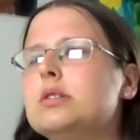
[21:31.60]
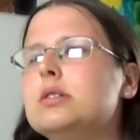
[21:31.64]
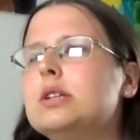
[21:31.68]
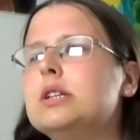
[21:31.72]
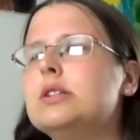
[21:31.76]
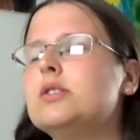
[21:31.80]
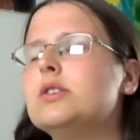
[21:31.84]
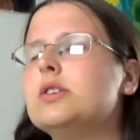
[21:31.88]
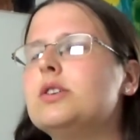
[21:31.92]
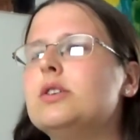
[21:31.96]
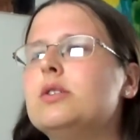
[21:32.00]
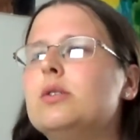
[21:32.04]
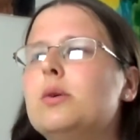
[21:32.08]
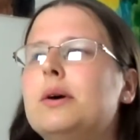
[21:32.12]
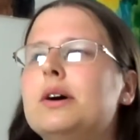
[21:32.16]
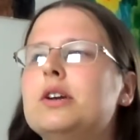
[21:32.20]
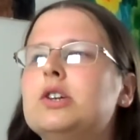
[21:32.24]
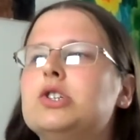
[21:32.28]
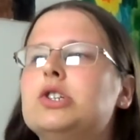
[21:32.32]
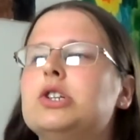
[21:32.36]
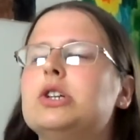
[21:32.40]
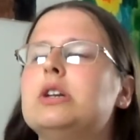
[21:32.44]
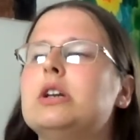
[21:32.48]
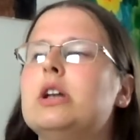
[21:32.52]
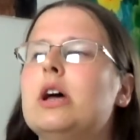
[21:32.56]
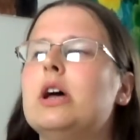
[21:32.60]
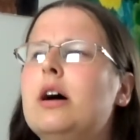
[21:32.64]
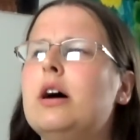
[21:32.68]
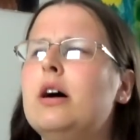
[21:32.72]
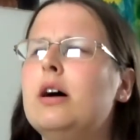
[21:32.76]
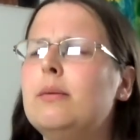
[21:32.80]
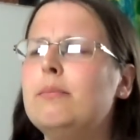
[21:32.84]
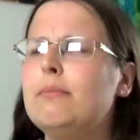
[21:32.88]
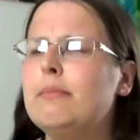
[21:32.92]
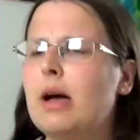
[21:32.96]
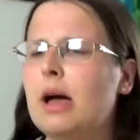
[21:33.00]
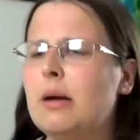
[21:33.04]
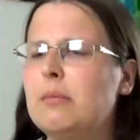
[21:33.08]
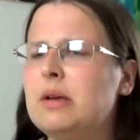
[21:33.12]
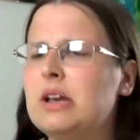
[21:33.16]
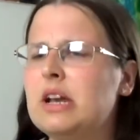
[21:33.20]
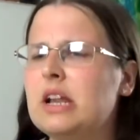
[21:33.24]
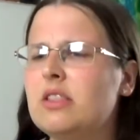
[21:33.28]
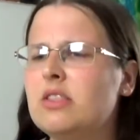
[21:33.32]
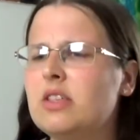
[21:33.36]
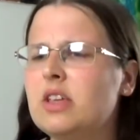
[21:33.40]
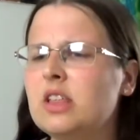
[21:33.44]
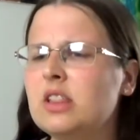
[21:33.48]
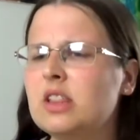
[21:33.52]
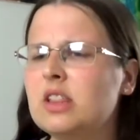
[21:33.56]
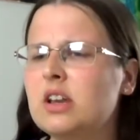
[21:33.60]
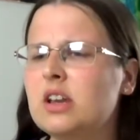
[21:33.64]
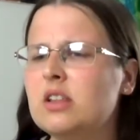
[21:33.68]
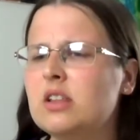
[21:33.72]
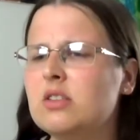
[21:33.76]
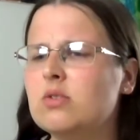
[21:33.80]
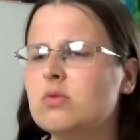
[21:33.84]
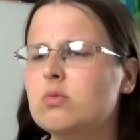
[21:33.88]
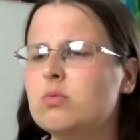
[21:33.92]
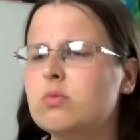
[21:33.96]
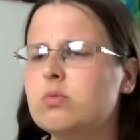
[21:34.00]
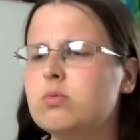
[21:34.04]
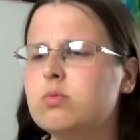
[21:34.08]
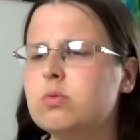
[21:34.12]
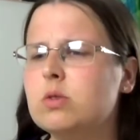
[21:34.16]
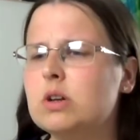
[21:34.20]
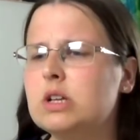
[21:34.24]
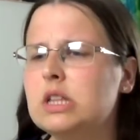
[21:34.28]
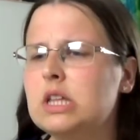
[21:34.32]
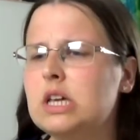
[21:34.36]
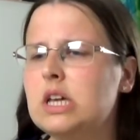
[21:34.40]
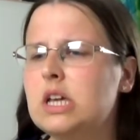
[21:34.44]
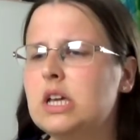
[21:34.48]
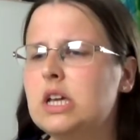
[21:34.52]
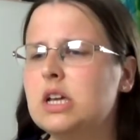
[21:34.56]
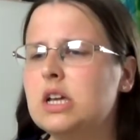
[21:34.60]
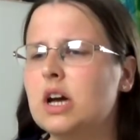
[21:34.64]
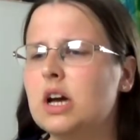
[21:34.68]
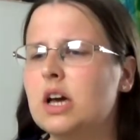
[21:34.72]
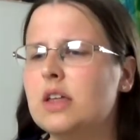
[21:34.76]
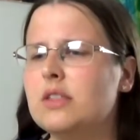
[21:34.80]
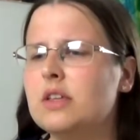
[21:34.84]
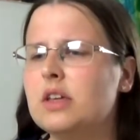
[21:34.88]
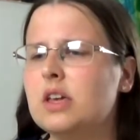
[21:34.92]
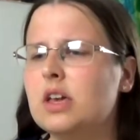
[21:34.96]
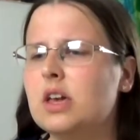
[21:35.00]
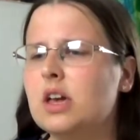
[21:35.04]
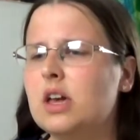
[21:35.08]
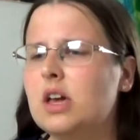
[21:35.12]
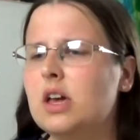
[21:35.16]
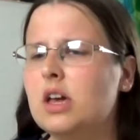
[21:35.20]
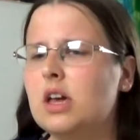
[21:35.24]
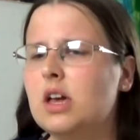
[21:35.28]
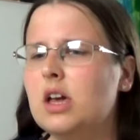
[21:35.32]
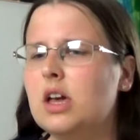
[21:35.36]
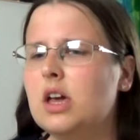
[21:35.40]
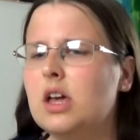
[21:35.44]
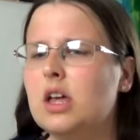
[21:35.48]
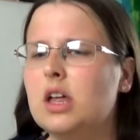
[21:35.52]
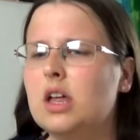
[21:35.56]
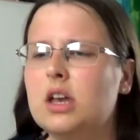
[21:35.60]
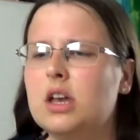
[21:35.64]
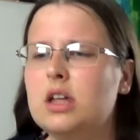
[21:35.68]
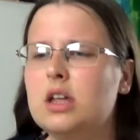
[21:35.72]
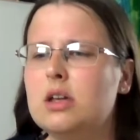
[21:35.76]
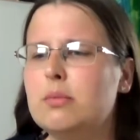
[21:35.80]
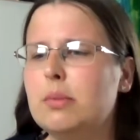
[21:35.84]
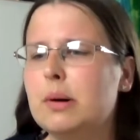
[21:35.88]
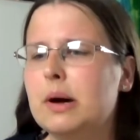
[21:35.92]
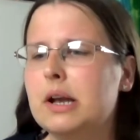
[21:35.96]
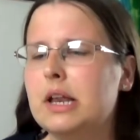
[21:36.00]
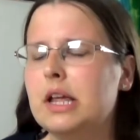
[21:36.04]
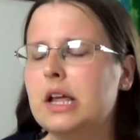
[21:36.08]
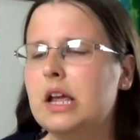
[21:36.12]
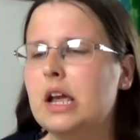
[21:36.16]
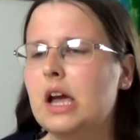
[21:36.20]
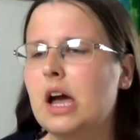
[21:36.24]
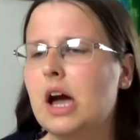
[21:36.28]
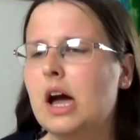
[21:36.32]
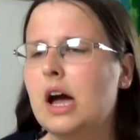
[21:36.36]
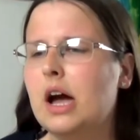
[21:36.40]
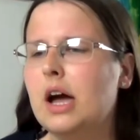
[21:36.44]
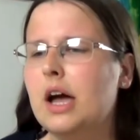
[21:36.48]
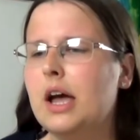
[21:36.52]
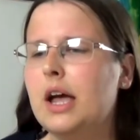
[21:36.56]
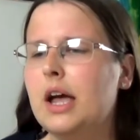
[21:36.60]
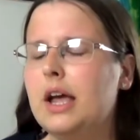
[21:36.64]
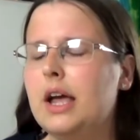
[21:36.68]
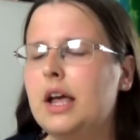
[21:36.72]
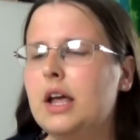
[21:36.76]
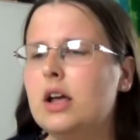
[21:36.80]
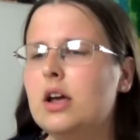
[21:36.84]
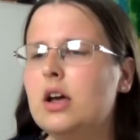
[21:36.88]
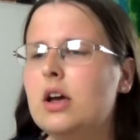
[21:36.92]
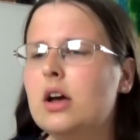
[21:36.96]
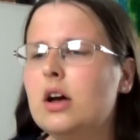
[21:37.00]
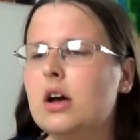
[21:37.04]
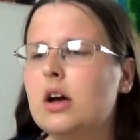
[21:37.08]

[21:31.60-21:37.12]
that's a good question. Um, I mean, I think that it's really, I think anybody. I